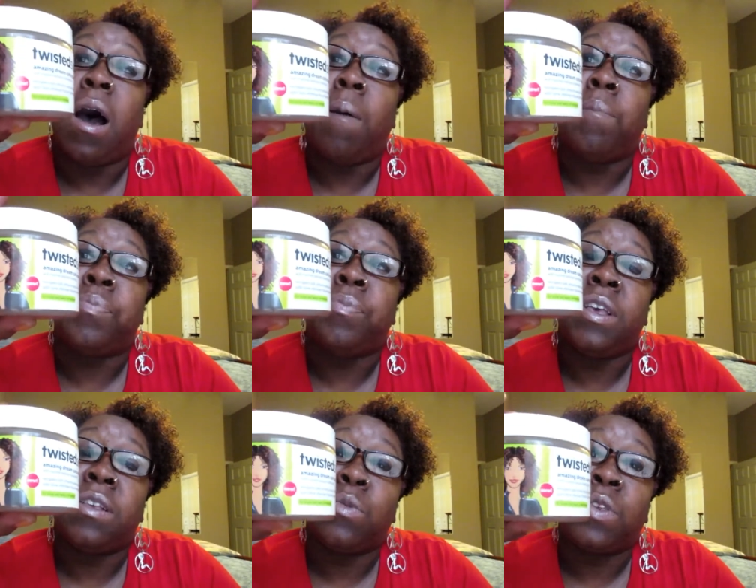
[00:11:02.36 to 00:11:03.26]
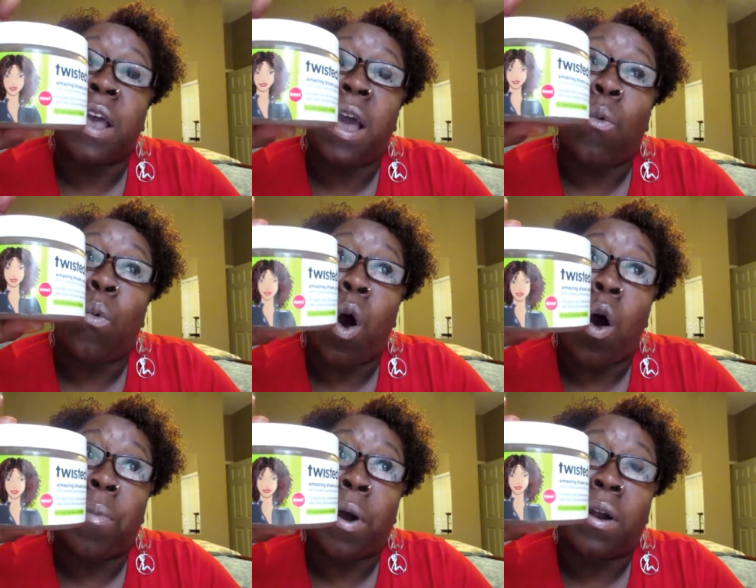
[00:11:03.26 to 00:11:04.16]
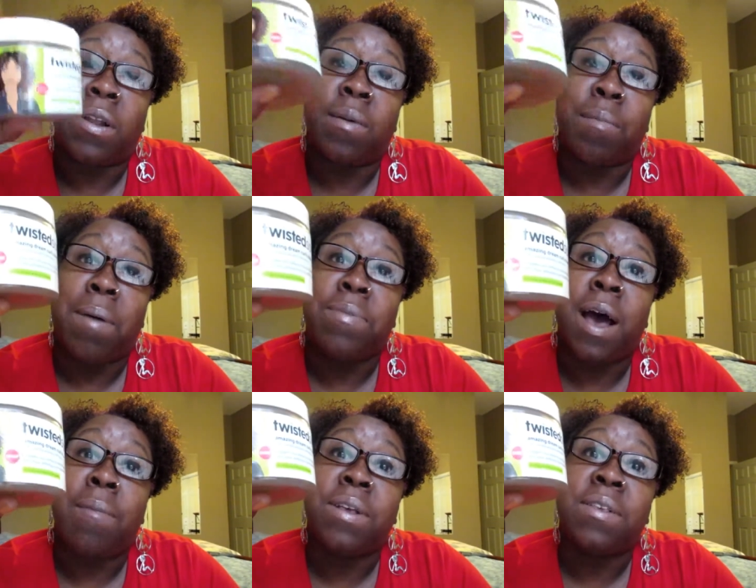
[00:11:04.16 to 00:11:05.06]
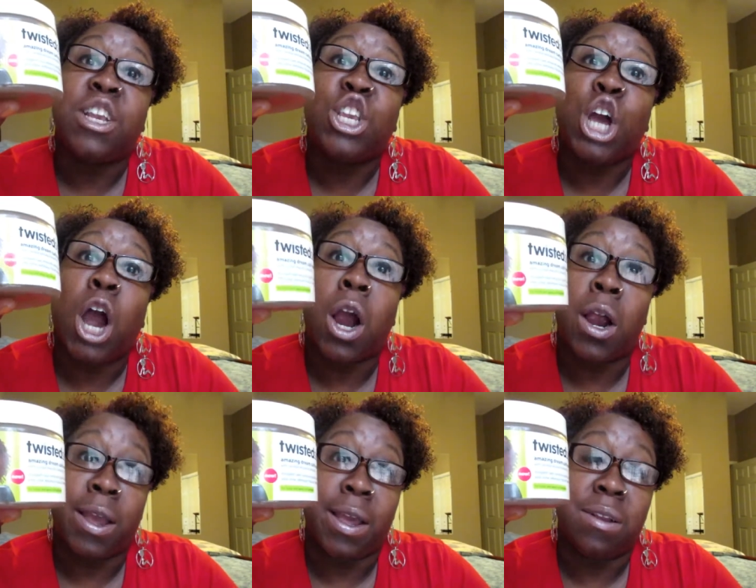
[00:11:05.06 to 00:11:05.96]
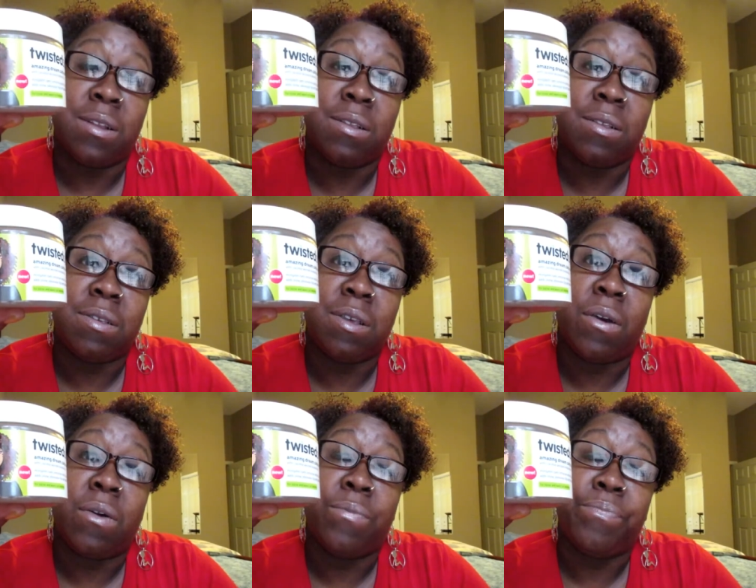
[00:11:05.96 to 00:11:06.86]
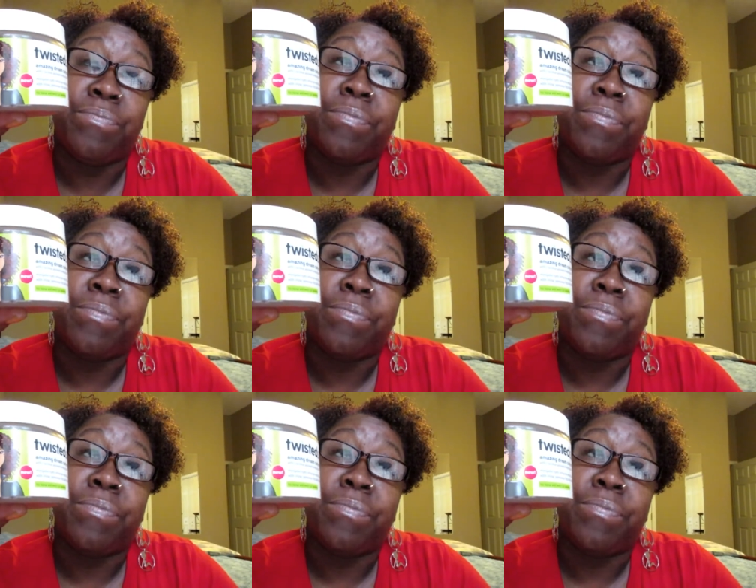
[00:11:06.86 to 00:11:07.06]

Um, this was at Walmart. The mop top is at Target. So